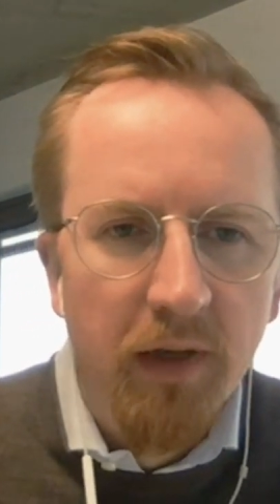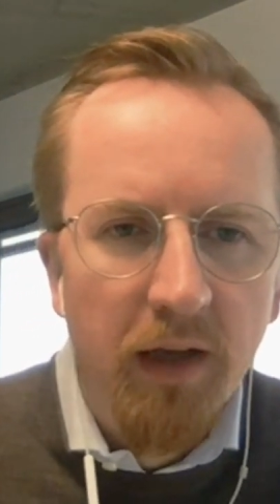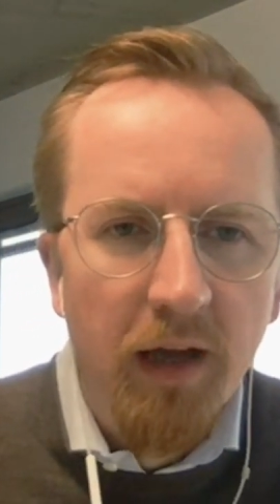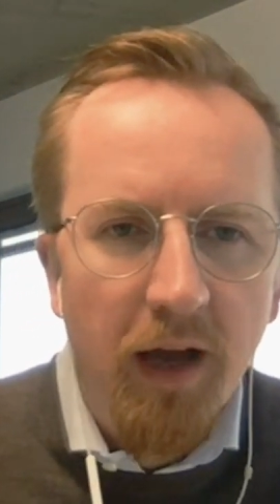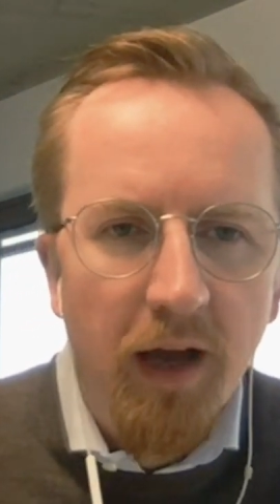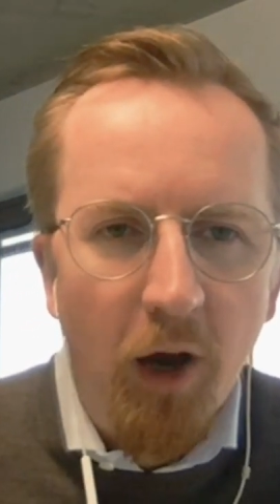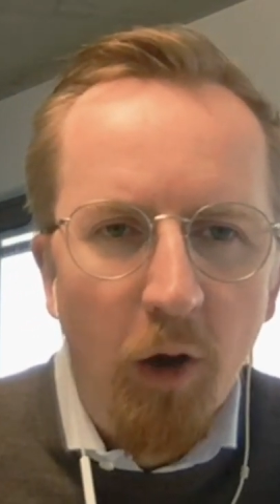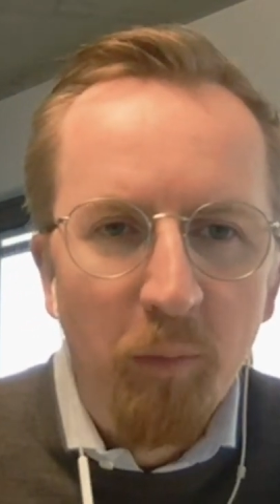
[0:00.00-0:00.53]

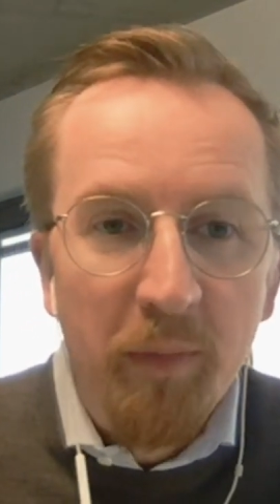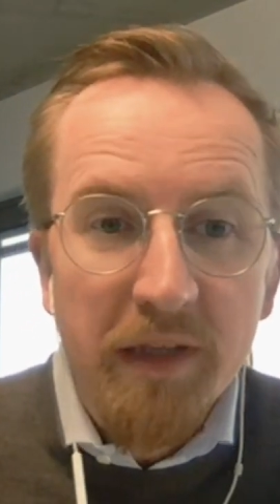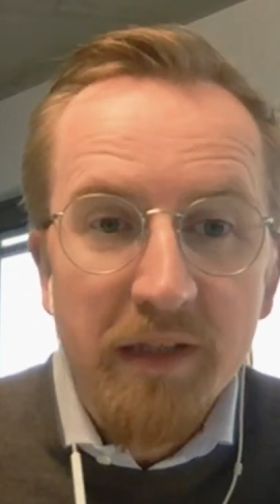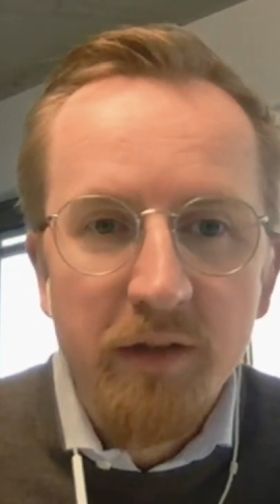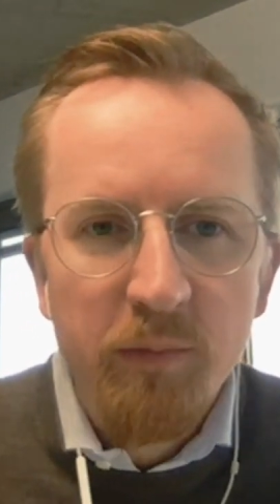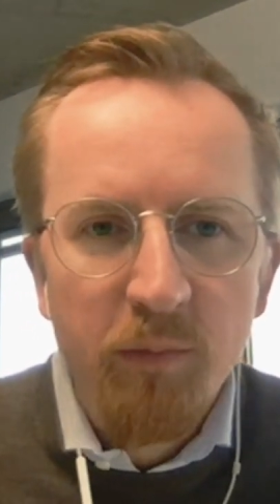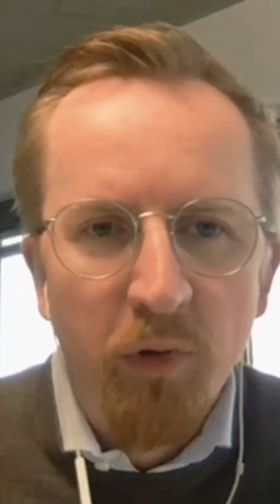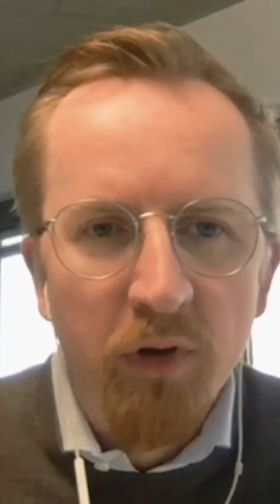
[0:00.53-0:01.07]
how
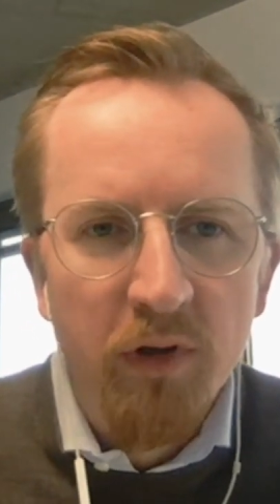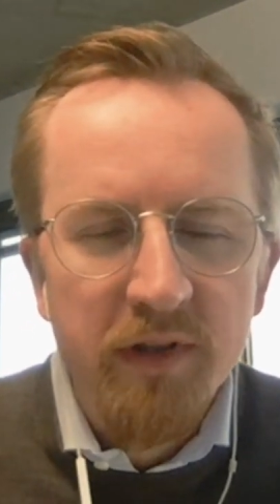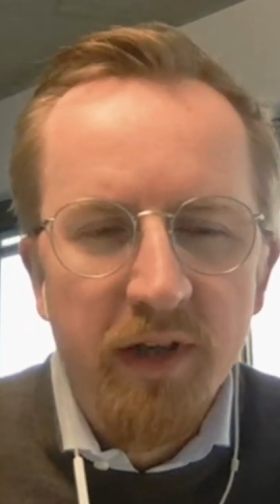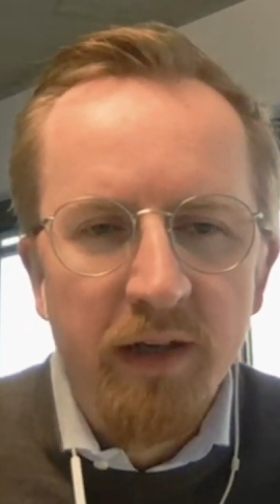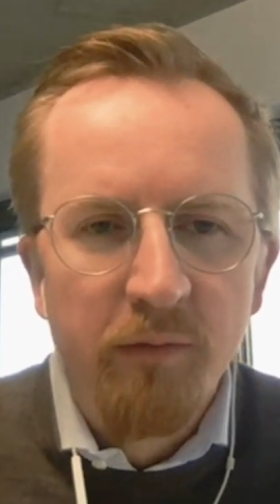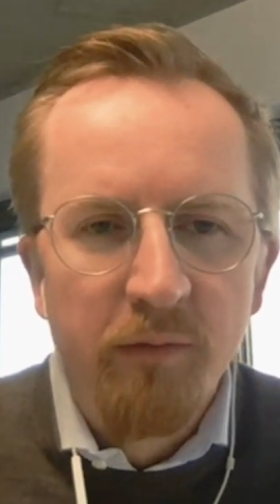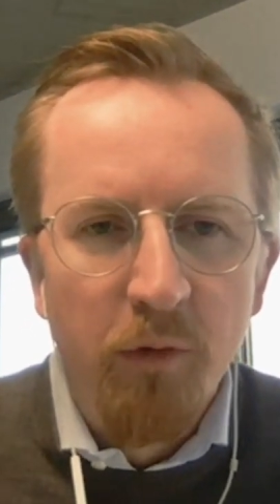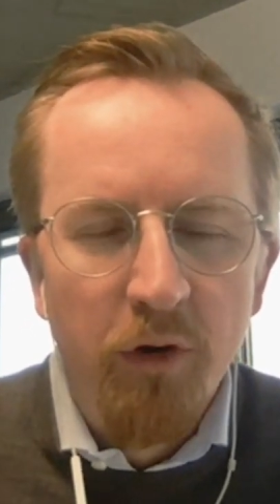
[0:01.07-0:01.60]
business models
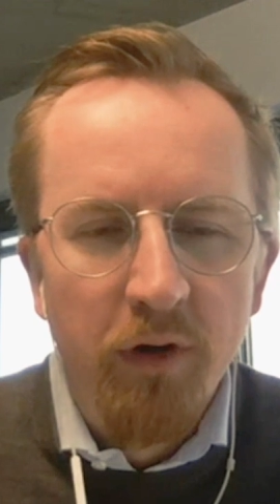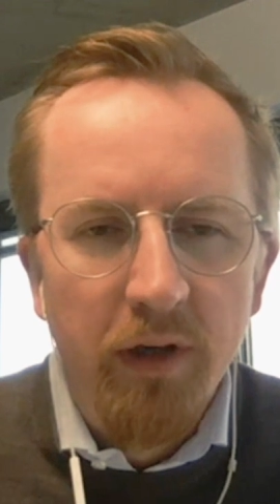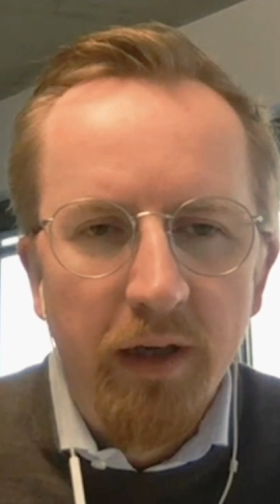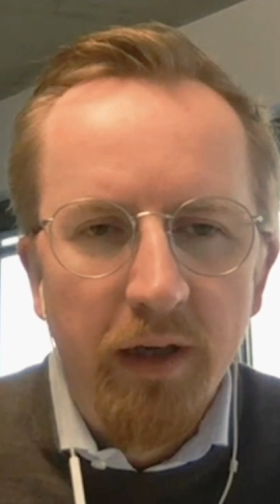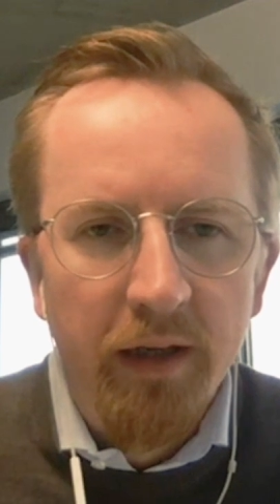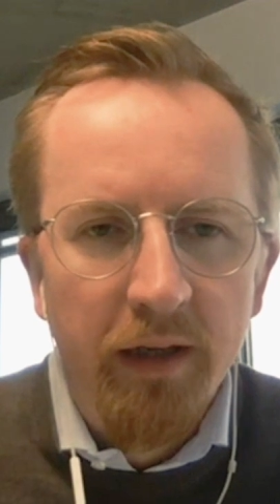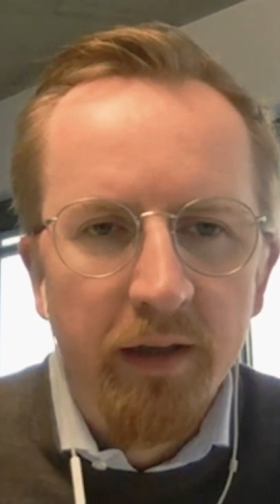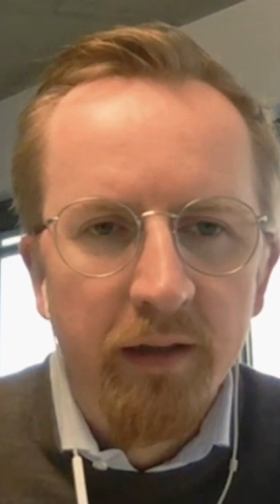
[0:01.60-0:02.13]
can work,
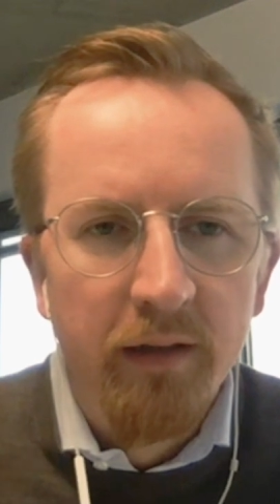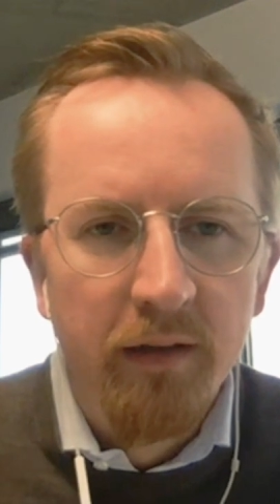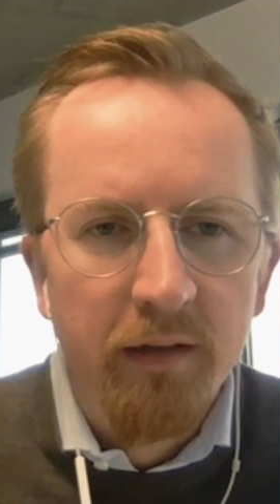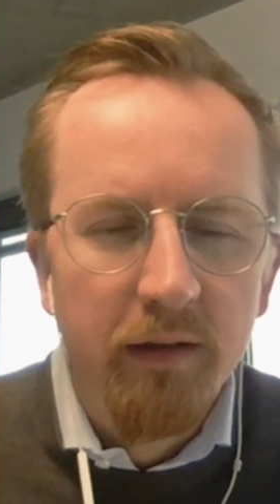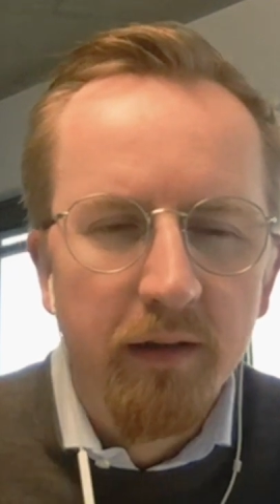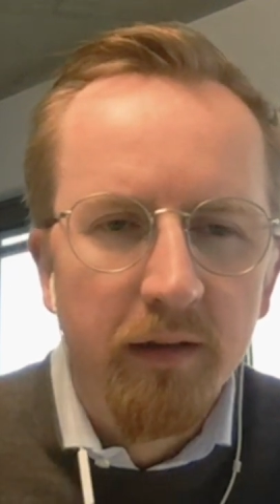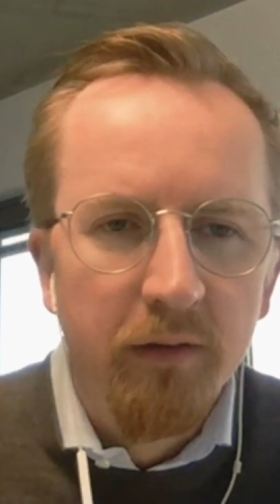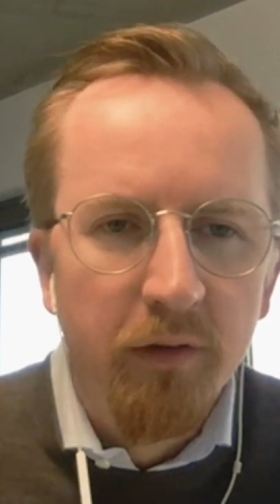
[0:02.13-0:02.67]
and
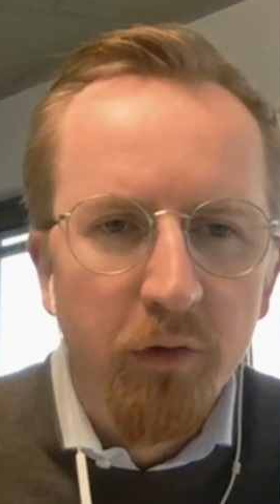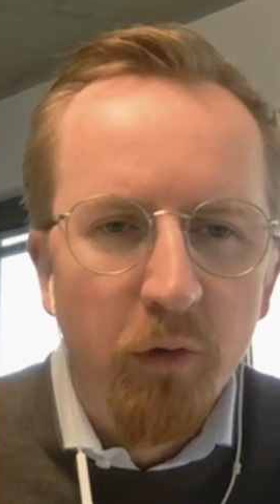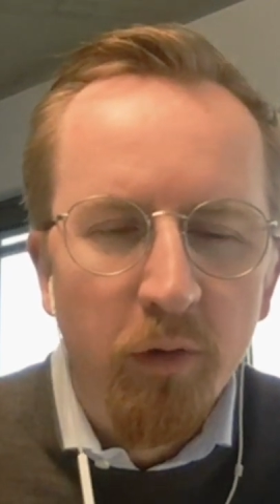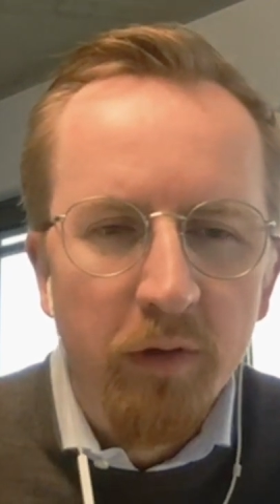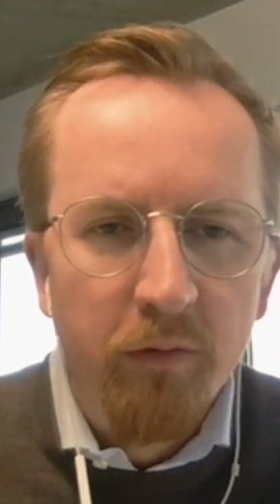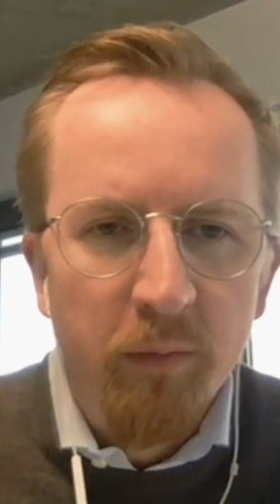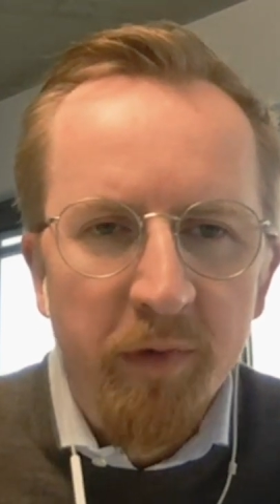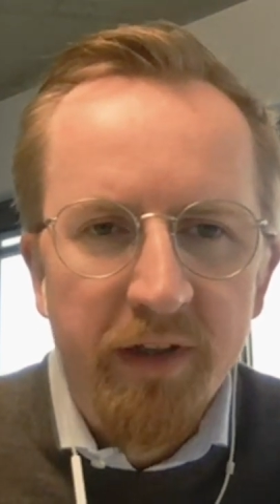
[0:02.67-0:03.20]
not only
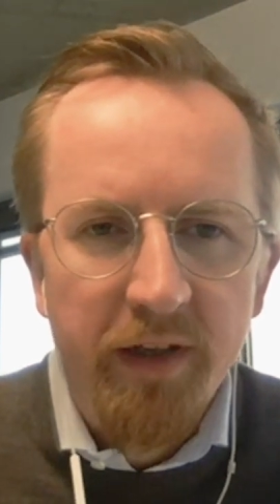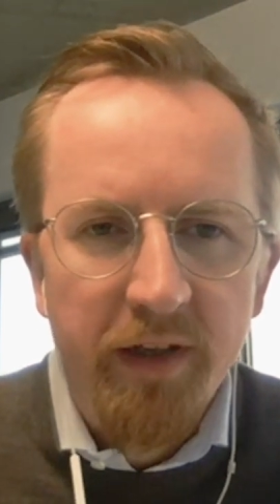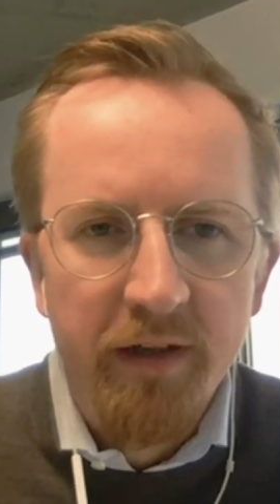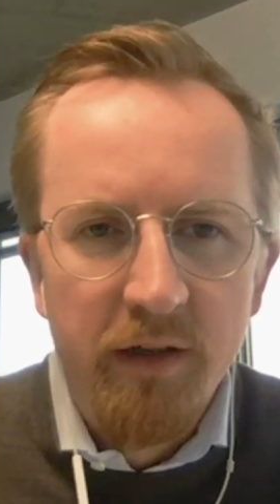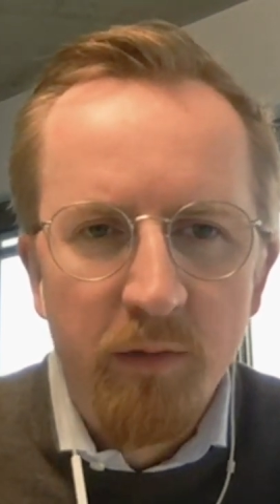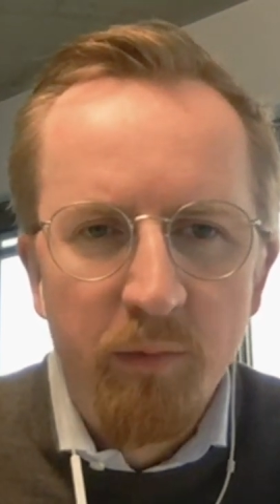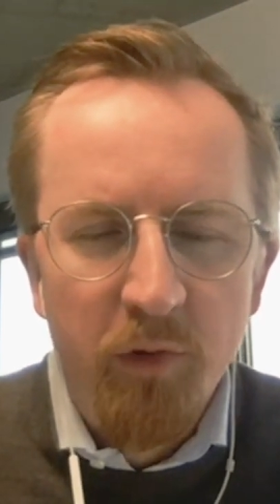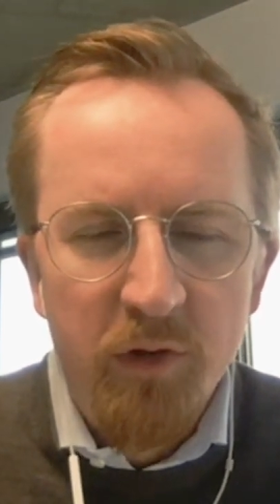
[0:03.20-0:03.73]
from a
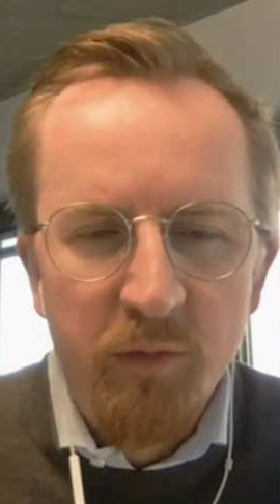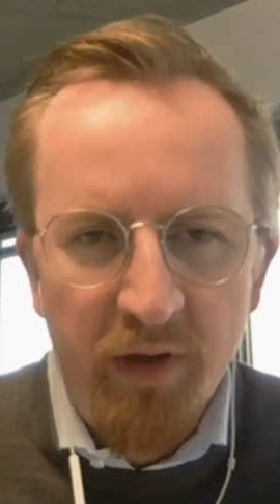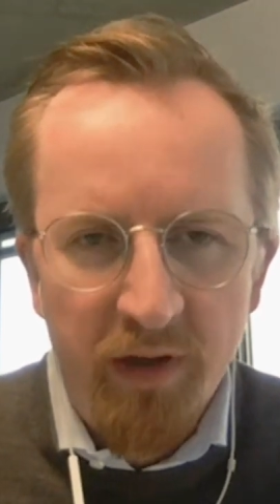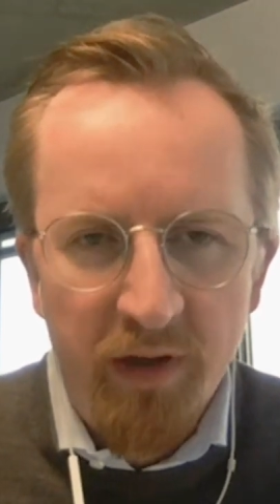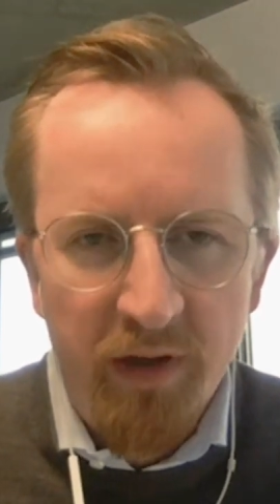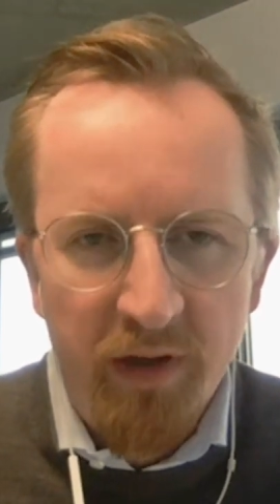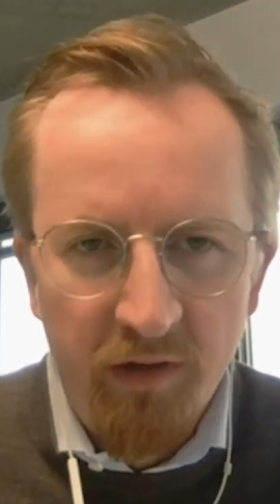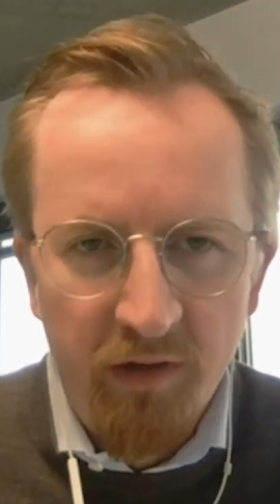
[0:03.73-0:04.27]
technical perspective,